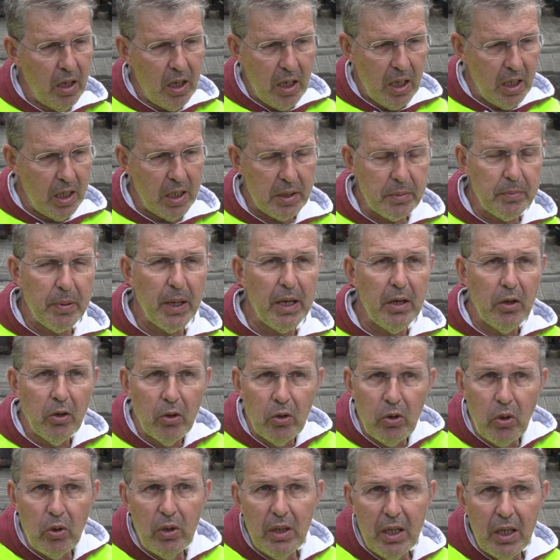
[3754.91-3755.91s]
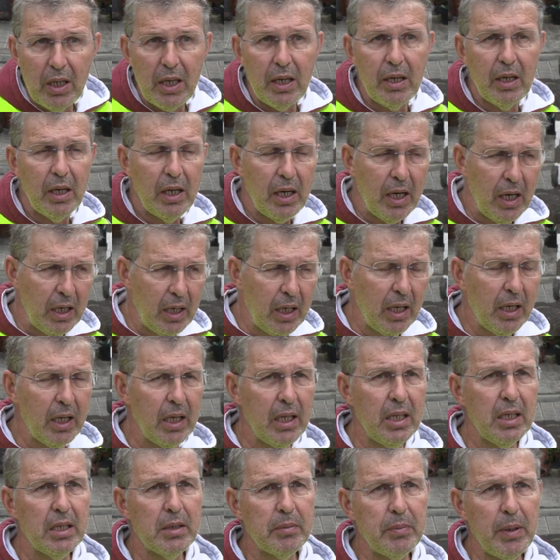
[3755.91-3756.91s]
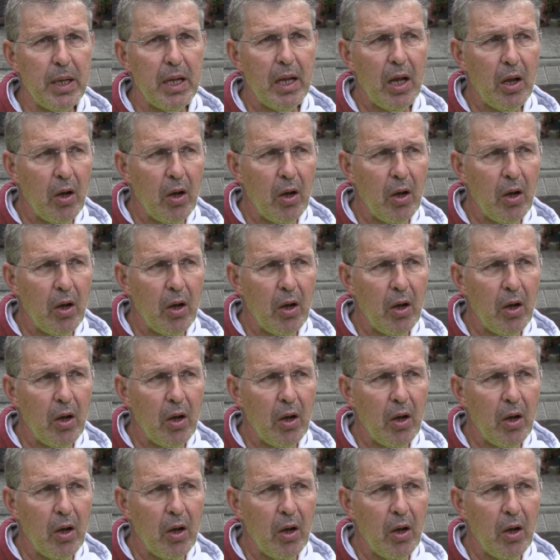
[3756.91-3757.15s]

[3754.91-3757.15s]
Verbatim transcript: in Spain, not only in Canary Islands, in Spain.